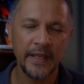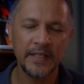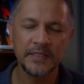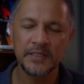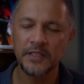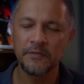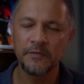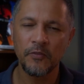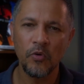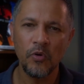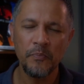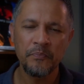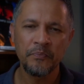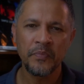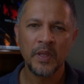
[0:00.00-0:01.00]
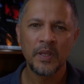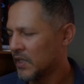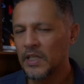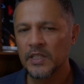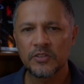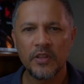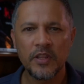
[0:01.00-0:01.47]
XT4.
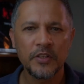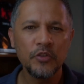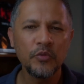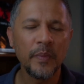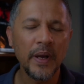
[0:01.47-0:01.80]
So the two